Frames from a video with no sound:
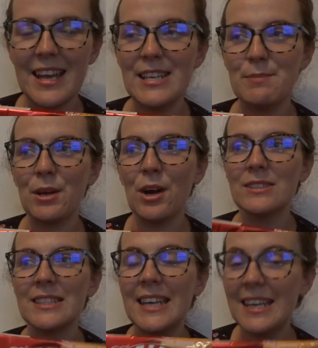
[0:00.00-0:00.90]
is
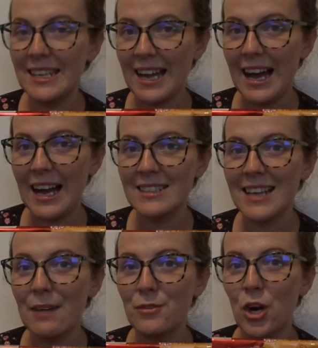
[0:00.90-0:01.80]
because Kit Kat
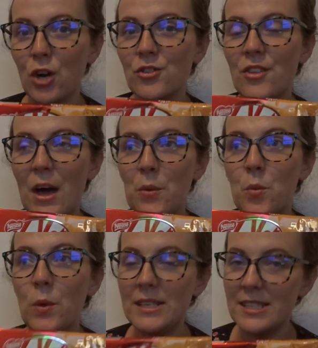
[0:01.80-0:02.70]
have got their
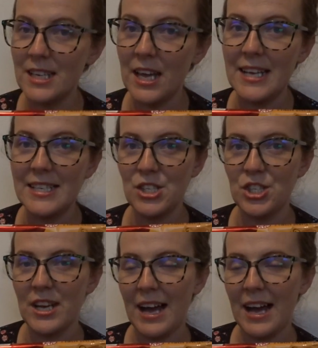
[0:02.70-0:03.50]
winter edition